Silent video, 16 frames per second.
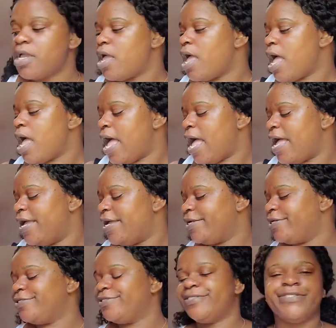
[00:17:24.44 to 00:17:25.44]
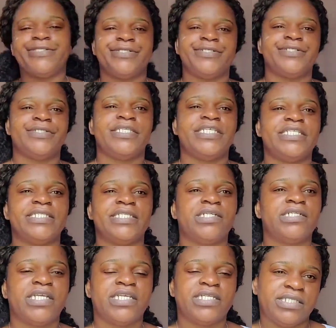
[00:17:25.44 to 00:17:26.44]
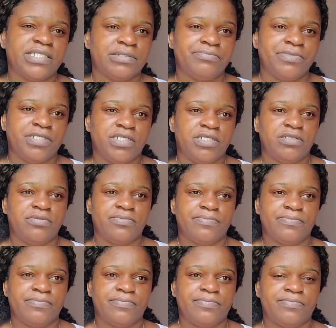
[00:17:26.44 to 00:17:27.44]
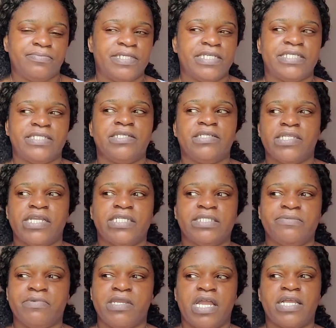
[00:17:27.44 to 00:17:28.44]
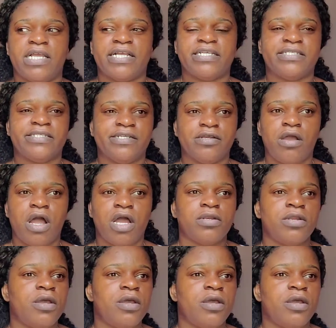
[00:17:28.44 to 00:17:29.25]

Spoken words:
result, and they still tested me.